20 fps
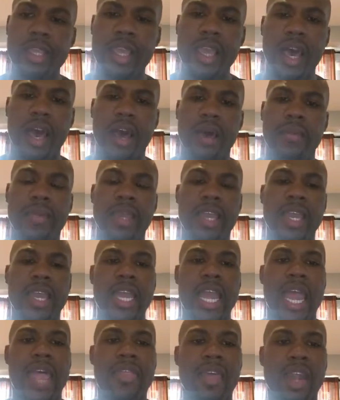And
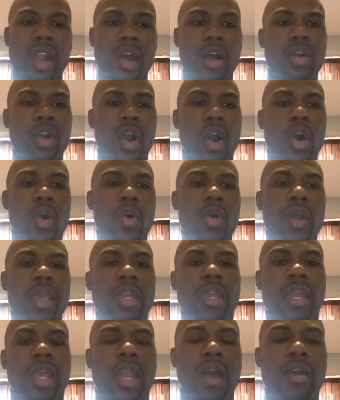then I'll go
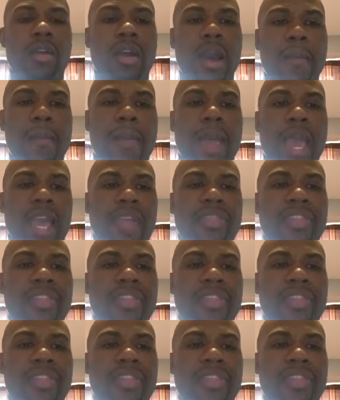and I'll come back.